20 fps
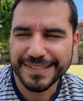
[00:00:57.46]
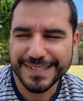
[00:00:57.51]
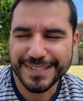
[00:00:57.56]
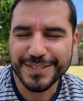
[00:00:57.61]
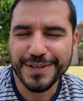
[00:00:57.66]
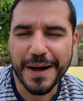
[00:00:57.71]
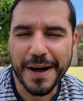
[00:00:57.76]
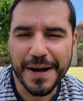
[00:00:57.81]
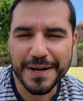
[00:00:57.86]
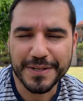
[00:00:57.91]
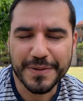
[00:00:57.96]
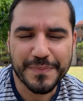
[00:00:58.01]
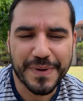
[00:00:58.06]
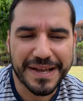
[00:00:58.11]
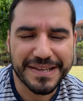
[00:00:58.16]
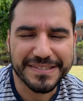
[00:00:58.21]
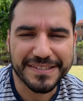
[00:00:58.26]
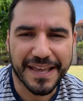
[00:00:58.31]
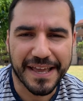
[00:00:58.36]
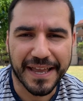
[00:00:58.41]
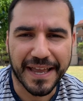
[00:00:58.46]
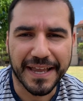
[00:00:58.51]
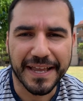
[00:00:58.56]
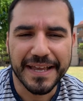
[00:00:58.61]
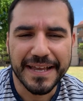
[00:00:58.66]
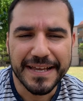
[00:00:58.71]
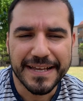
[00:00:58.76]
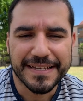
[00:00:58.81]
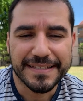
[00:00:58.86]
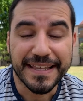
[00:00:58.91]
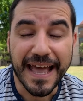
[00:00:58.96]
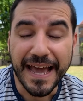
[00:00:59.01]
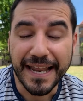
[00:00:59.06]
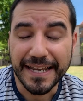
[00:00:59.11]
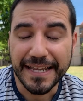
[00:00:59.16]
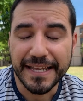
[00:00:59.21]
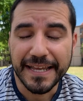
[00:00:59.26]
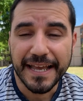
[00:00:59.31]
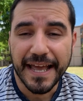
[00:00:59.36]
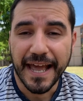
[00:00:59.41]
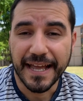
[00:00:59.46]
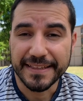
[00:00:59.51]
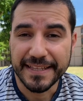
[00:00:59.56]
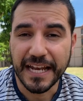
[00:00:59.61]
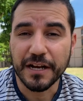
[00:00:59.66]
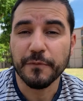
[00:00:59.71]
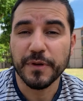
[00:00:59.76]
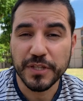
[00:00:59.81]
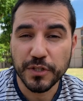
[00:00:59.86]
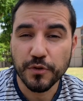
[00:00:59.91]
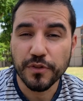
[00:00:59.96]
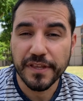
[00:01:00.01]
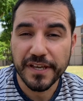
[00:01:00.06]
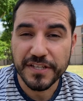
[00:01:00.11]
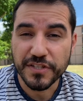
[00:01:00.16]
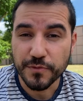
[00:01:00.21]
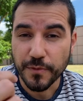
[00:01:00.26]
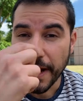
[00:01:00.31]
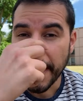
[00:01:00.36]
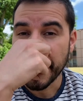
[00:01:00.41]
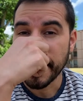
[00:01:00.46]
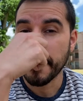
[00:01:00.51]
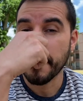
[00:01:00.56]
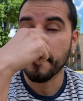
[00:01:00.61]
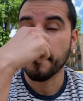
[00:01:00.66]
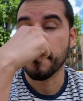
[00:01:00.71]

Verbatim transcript: the talk by saying, Daddy, and then we do this, right?